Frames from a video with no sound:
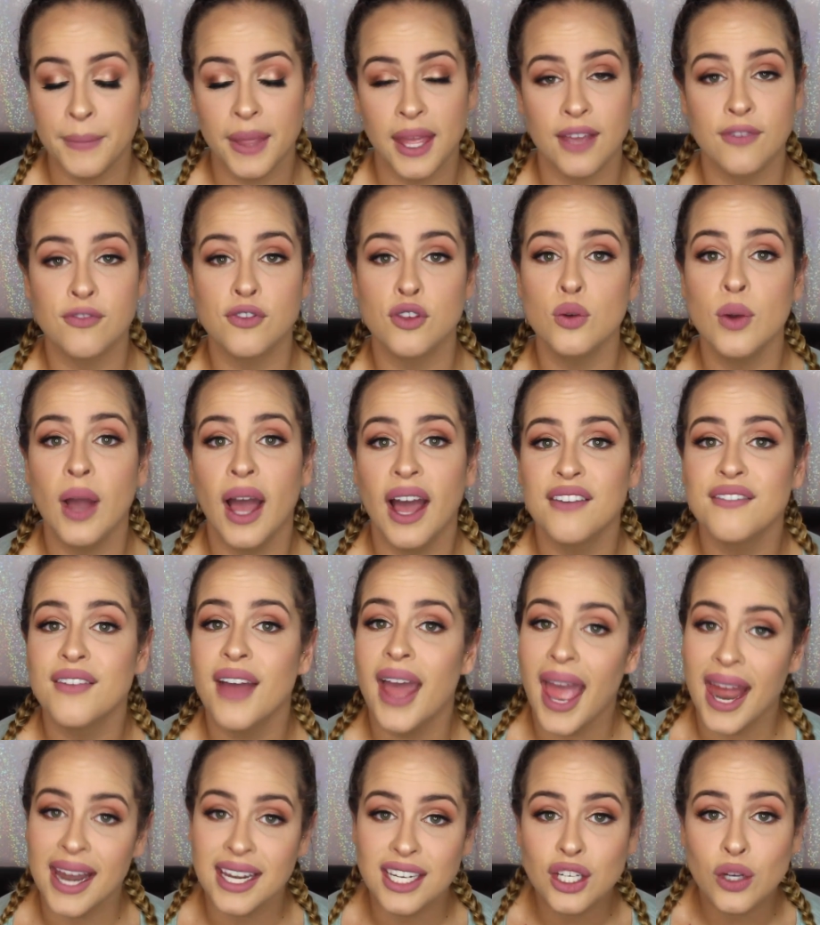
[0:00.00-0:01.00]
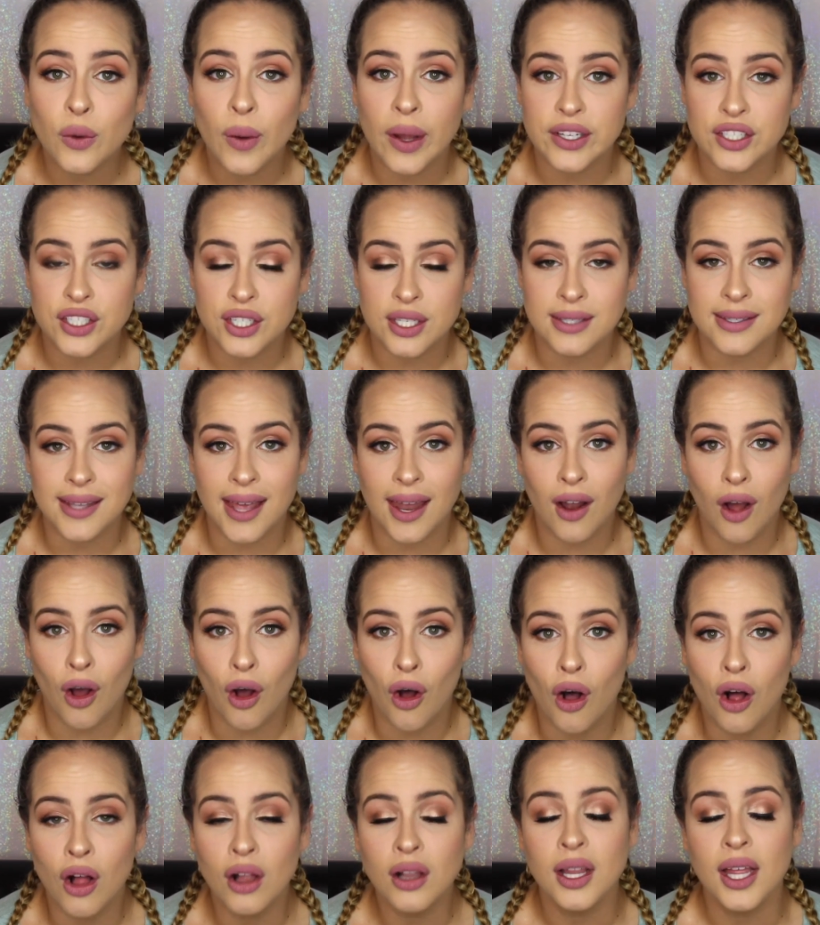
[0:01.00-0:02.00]
If you have any questions at
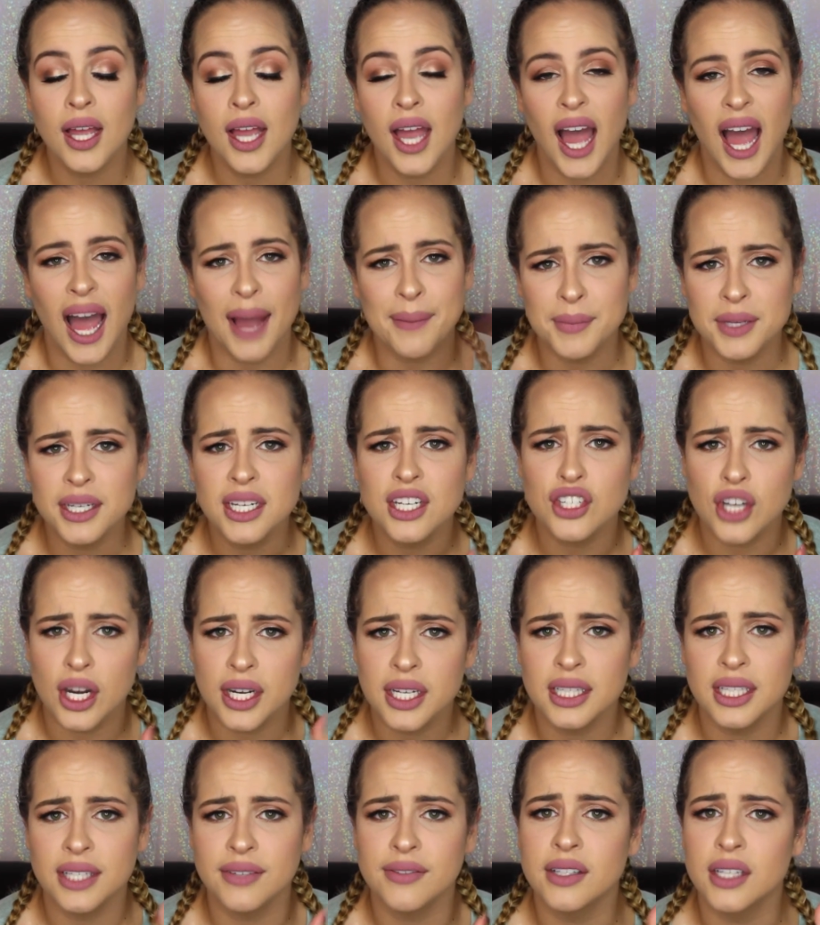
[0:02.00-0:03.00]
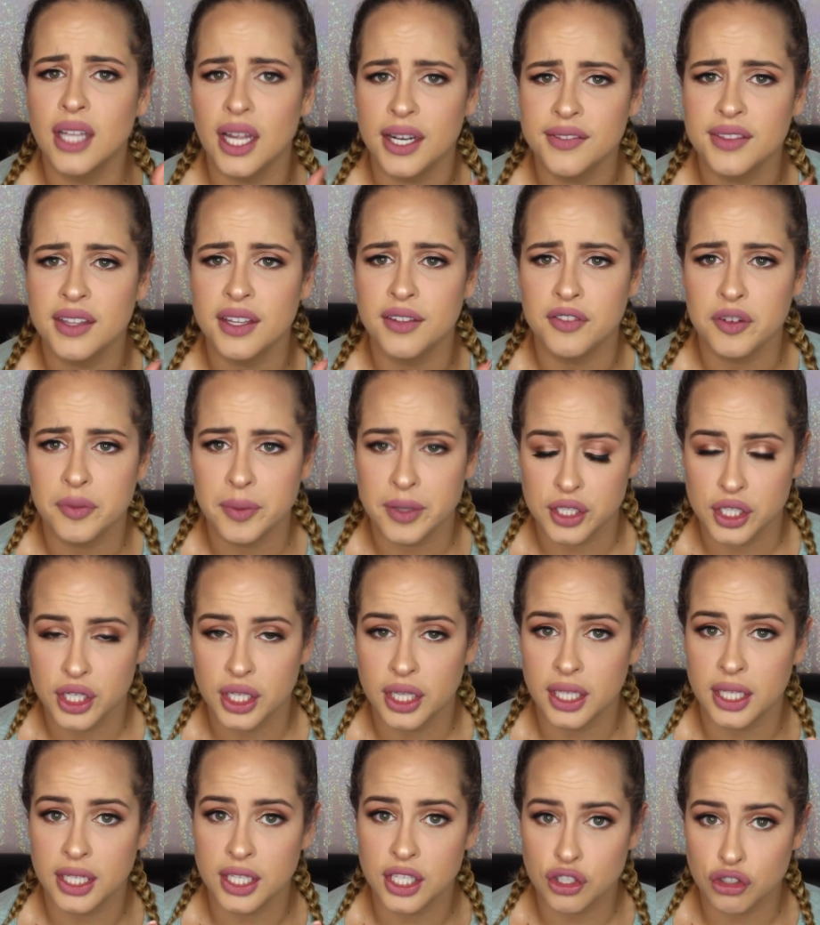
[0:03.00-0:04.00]
all, I'm gonna try to leave a lot of the
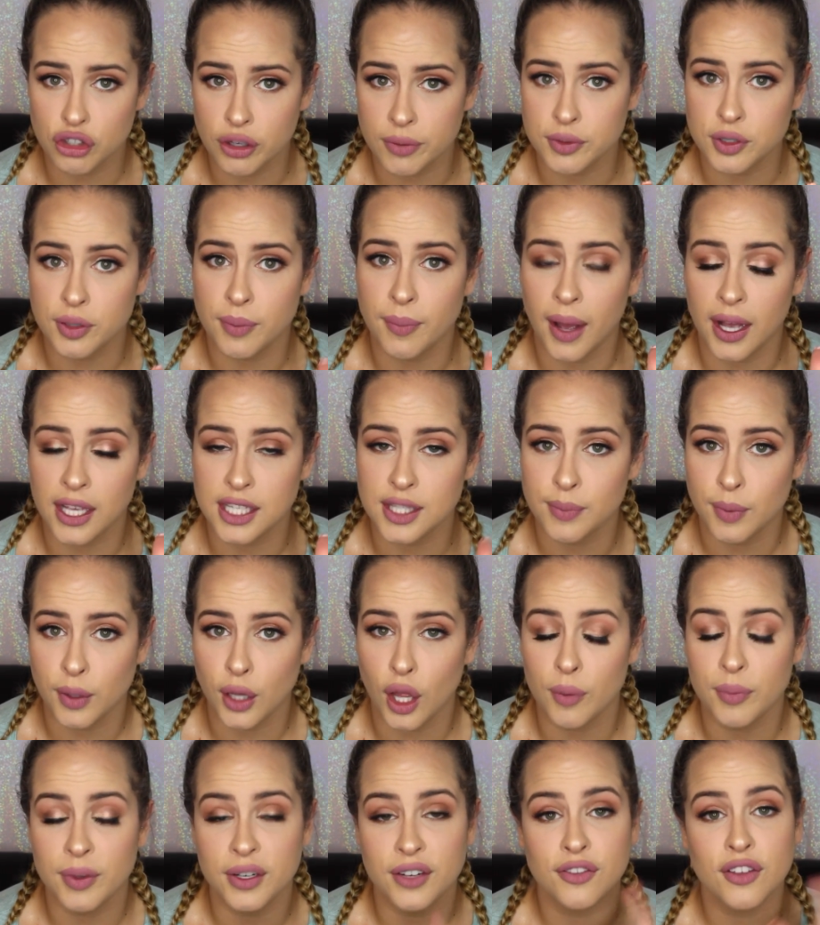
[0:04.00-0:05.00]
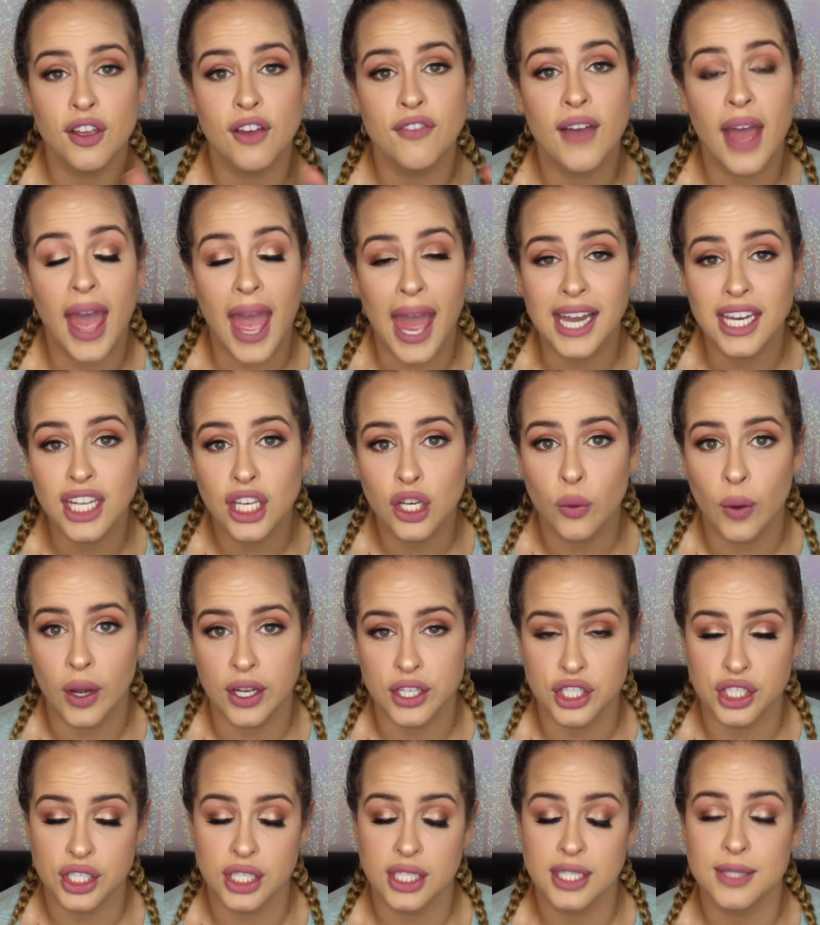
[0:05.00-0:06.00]
information in the description box below, but if you have any
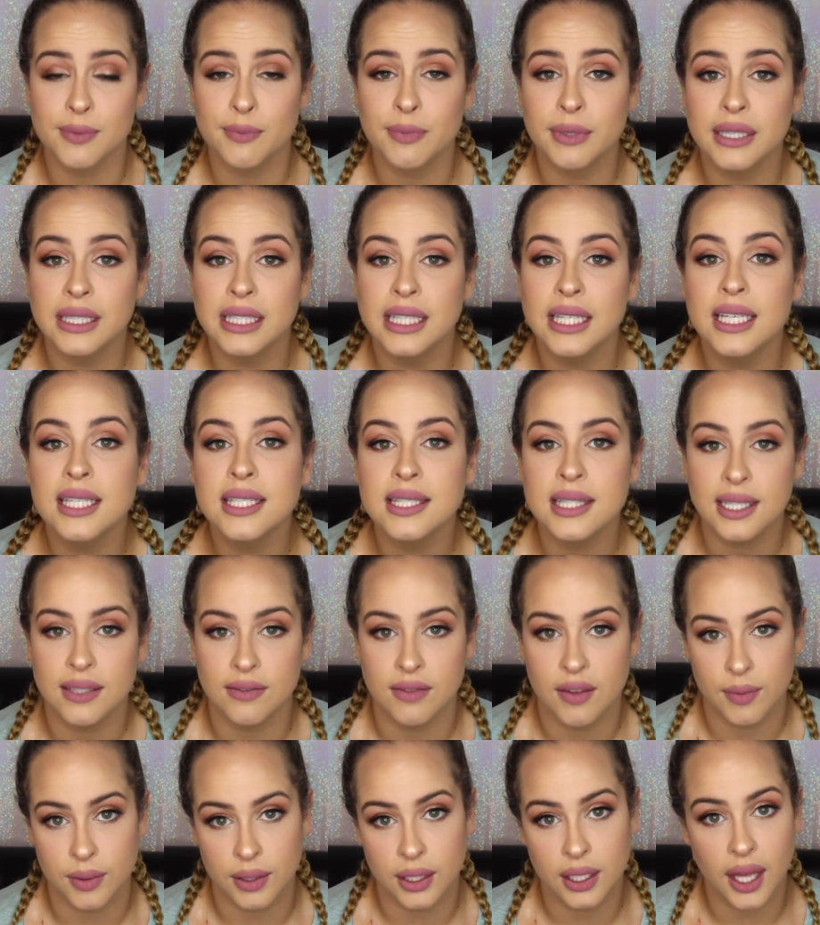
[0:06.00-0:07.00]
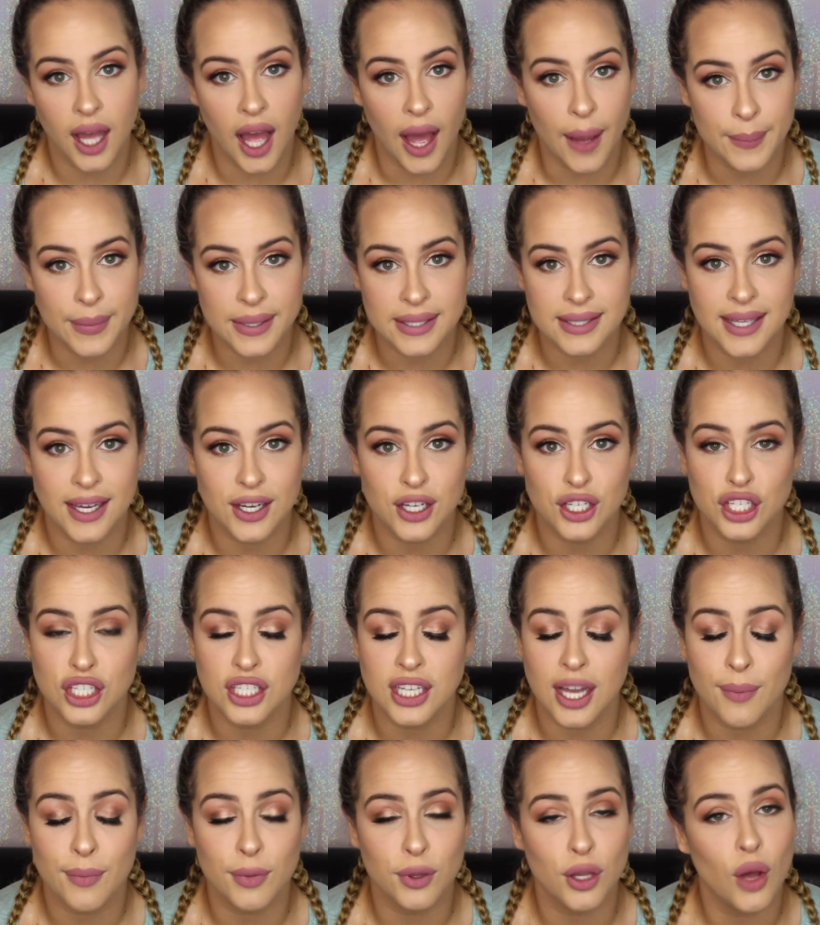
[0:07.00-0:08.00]
questions, please leave them in the comment
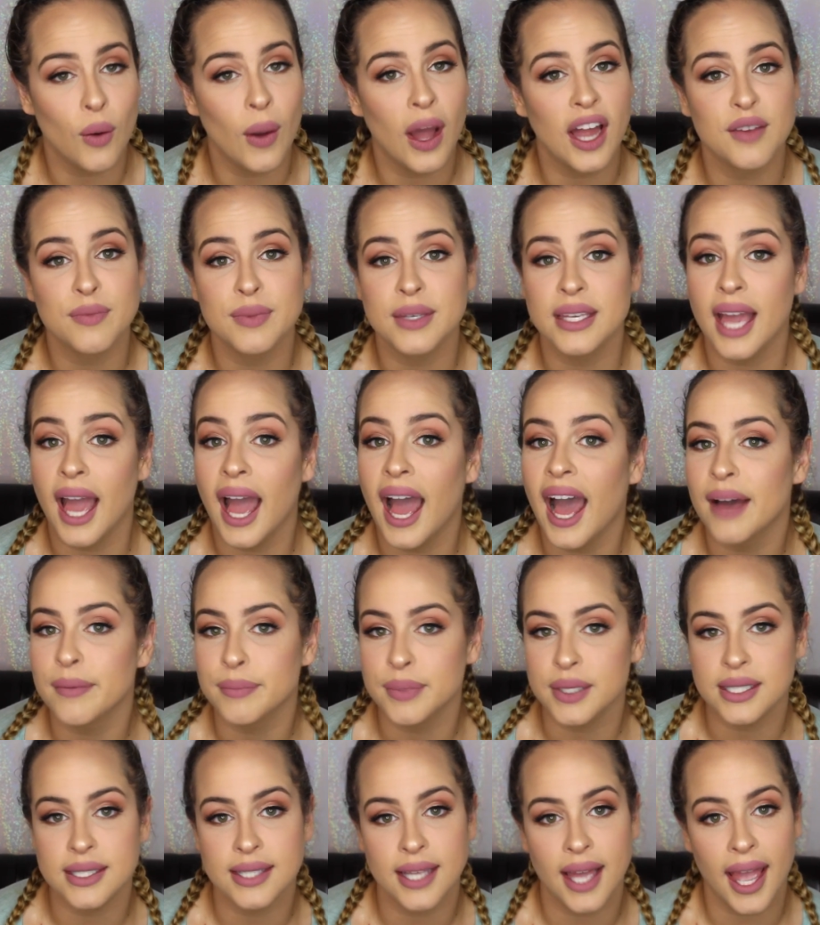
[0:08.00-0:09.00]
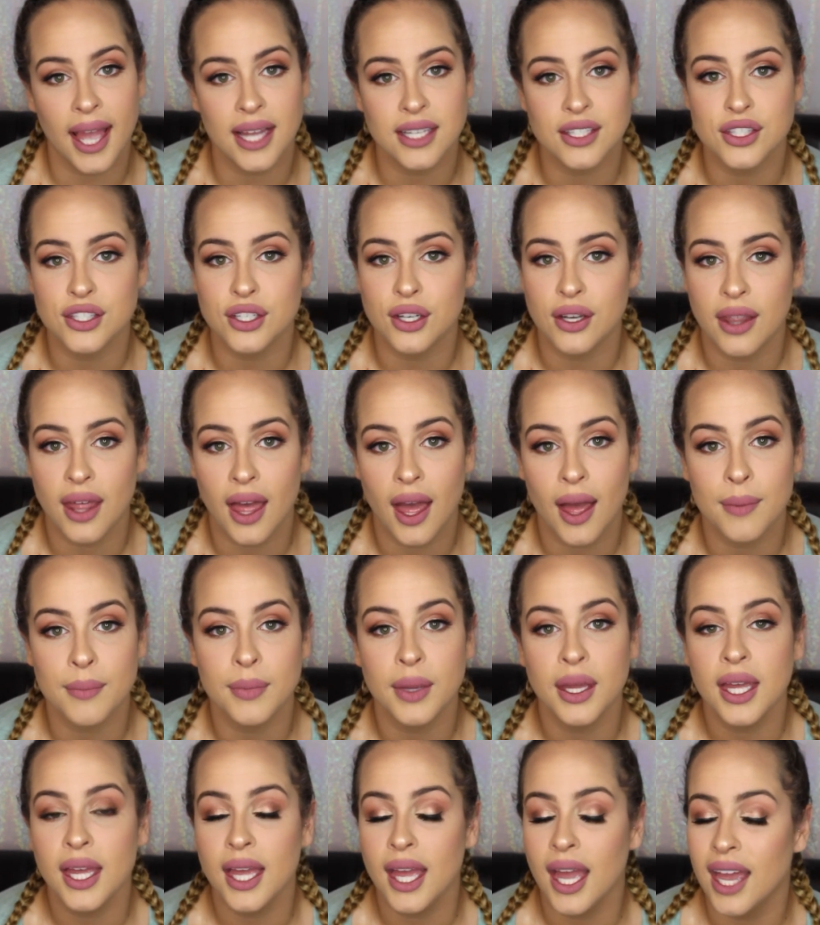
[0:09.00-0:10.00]
section down below. I'd be happy to answer
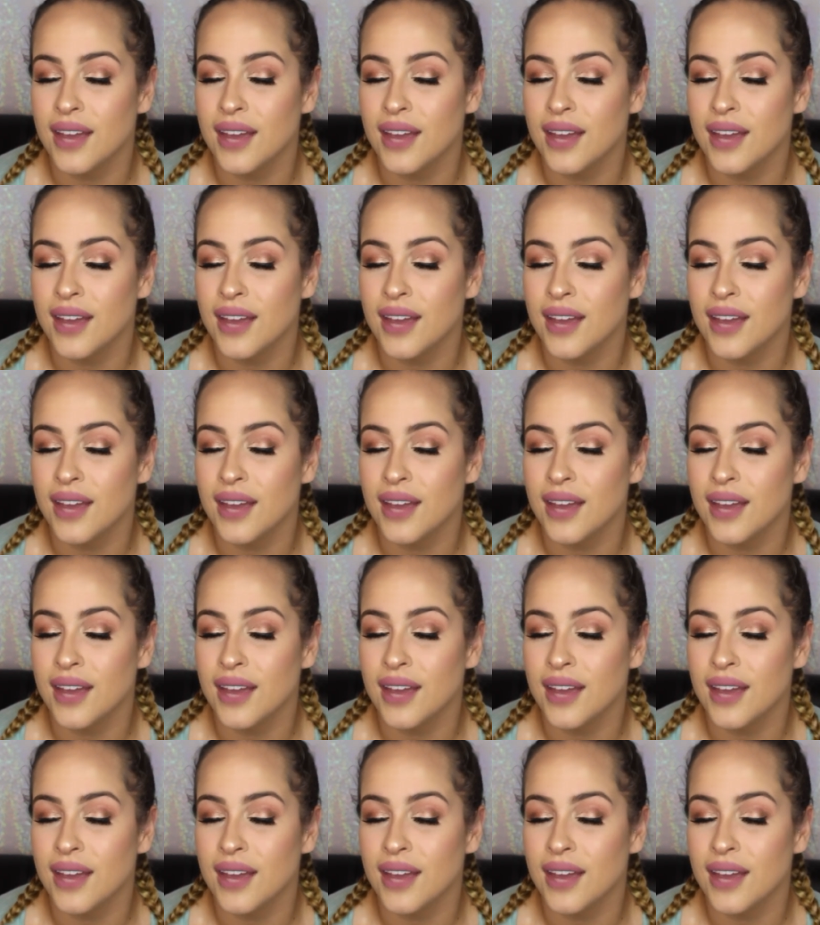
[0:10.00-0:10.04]
them.